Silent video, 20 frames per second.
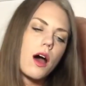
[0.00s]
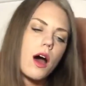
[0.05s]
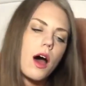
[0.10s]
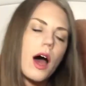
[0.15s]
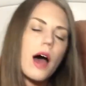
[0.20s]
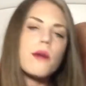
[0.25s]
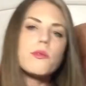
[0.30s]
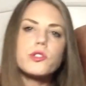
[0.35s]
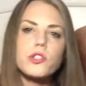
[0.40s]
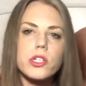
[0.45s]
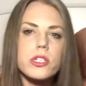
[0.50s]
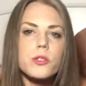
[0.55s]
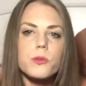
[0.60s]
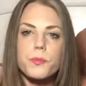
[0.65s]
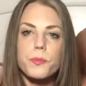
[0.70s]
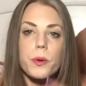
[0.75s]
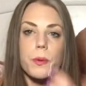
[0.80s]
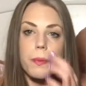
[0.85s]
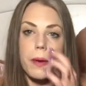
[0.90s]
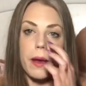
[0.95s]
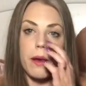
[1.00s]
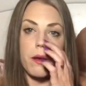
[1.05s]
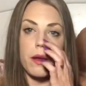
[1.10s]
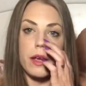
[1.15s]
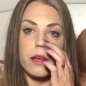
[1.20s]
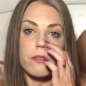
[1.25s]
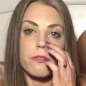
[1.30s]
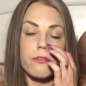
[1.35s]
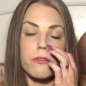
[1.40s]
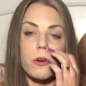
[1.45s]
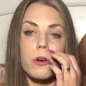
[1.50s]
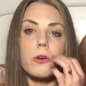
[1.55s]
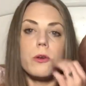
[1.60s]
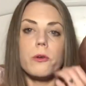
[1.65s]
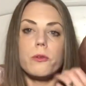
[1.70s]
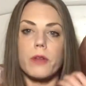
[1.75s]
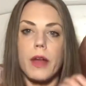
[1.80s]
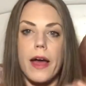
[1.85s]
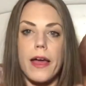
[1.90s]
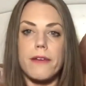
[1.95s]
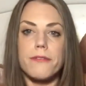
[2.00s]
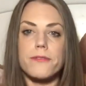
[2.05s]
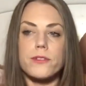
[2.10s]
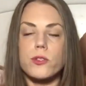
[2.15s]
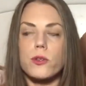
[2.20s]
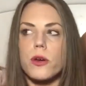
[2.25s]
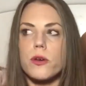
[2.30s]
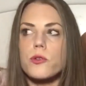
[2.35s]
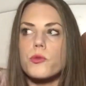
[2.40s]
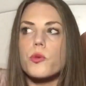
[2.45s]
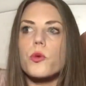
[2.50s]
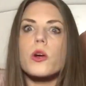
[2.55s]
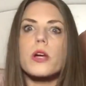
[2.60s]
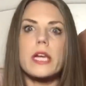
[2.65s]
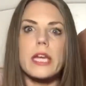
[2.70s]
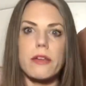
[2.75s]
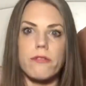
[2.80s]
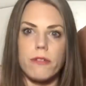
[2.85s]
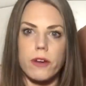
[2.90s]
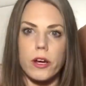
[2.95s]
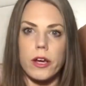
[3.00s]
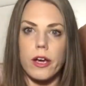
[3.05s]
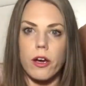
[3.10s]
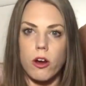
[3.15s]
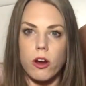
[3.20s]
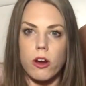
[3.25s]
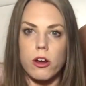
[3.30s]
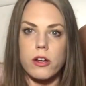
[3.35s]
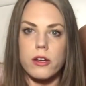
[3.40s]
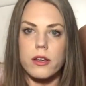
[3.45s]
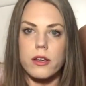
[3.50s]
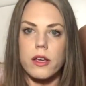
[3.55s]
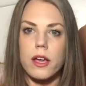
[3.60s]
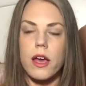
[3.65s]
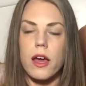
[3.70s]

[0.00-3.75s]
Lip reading: I was just preparing for a new life. So I was working very hard.